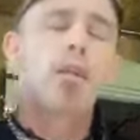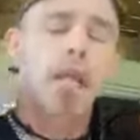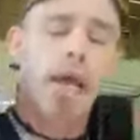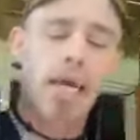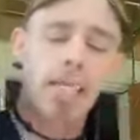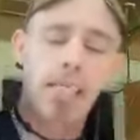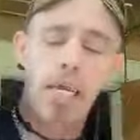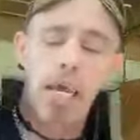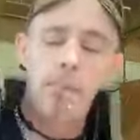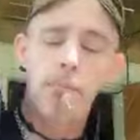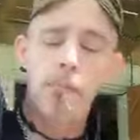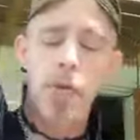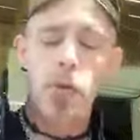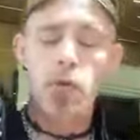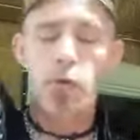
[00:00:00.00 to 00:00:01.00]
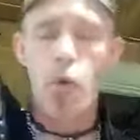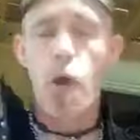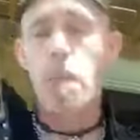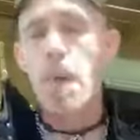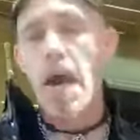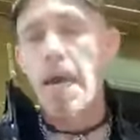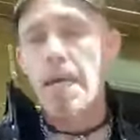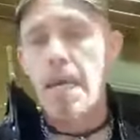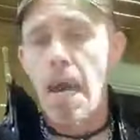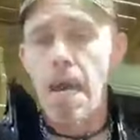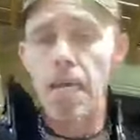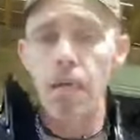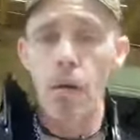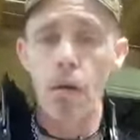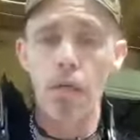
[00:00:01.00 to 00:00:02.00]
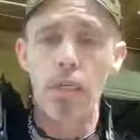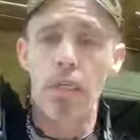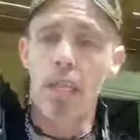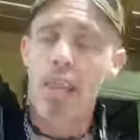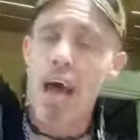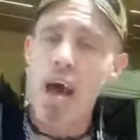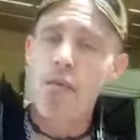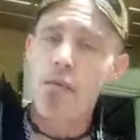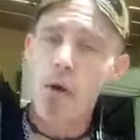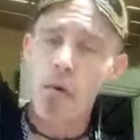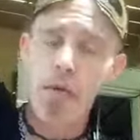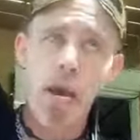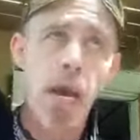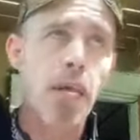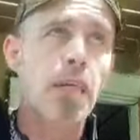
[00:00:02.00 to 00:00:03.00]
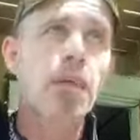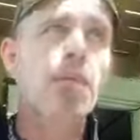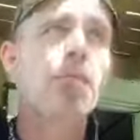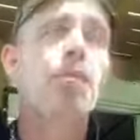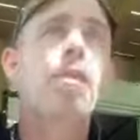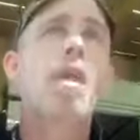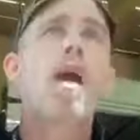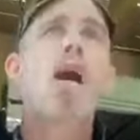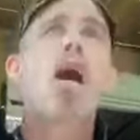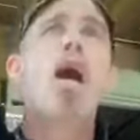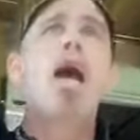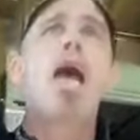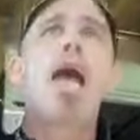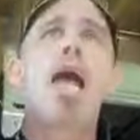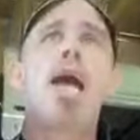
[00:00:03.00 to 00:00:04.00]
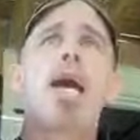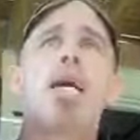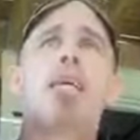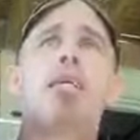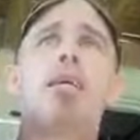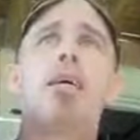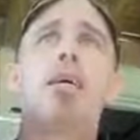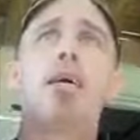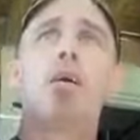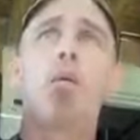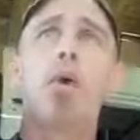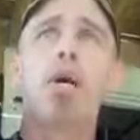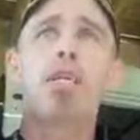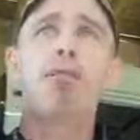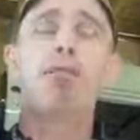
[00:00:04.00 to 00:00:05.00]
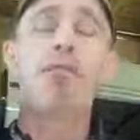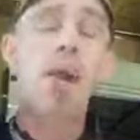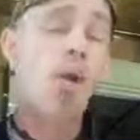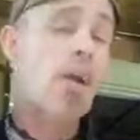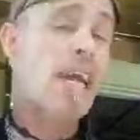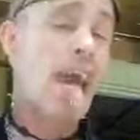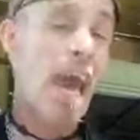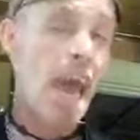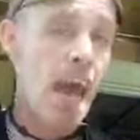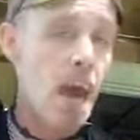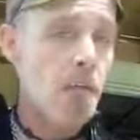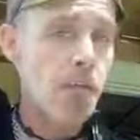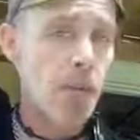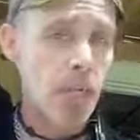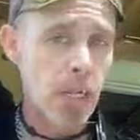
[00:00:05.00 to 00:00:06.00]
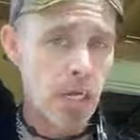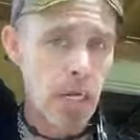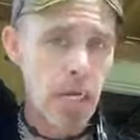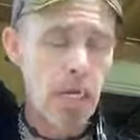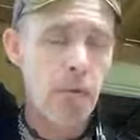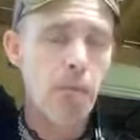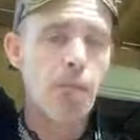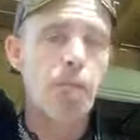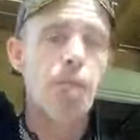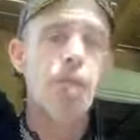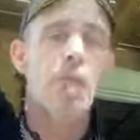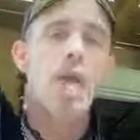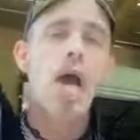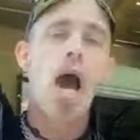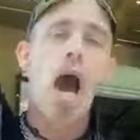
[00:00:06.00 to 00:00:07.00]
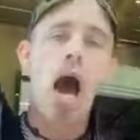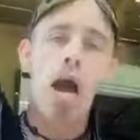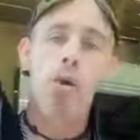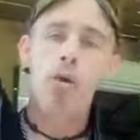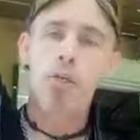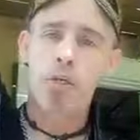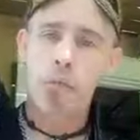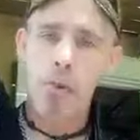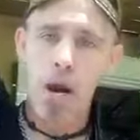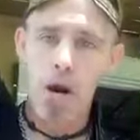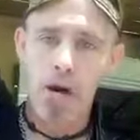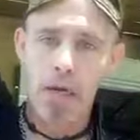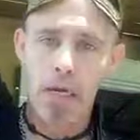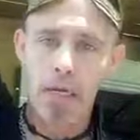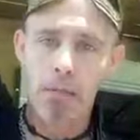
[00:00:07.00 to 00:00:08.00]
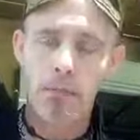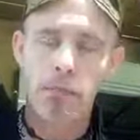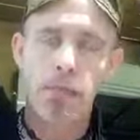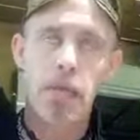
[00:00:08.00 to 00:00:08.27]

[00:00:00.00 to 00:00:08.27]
like I said, it was run by a gang known as the Live Oak Gang, and it was very heavily Irish American